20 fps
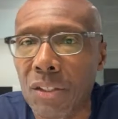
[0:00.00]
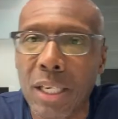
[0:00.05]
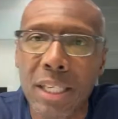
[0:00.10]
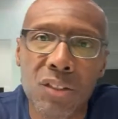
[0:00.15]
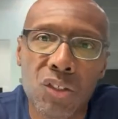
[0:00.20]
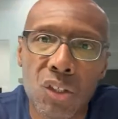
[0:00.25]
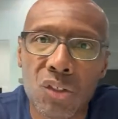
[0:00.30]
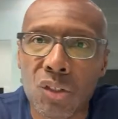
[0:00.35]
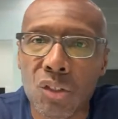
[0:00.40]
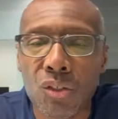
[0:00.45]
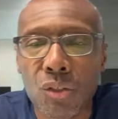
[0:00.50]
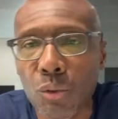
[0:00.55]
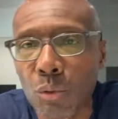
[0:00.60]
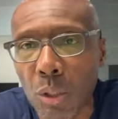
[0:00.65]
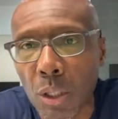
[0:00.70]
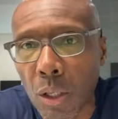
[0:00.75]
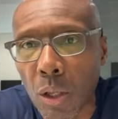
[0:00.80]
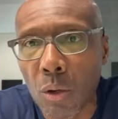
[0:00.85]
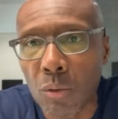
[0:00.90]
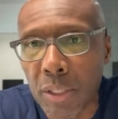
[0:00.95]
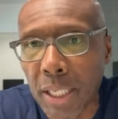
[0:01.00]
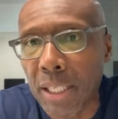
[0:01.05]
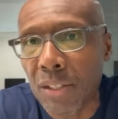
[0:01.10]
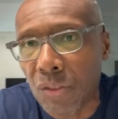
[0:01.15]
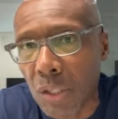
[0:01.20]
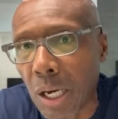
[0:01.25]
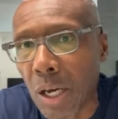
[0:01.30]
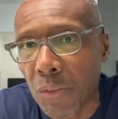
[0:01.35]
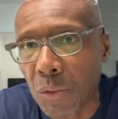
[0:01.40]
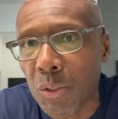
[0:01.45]
It ain't just the student loan debt.
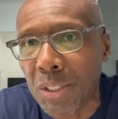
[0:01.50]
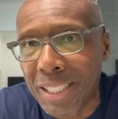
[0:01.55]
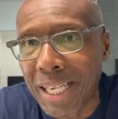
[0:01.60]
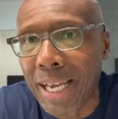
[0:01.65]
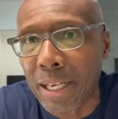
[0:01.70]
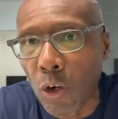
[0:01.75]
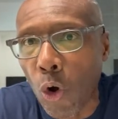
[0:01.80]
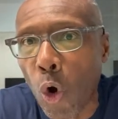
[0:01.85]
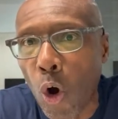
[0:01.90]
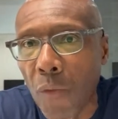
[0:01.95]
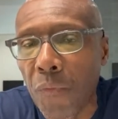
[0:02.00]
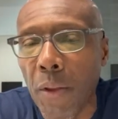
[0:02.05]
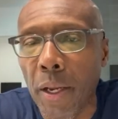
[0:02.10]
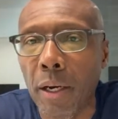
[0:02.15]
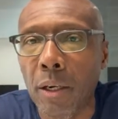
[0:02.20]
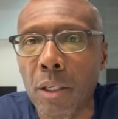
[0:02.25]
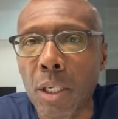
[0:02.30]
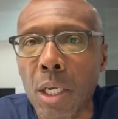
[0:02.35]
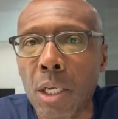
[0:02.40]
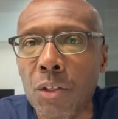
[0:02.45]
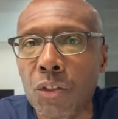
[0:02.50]
It's other debt on there.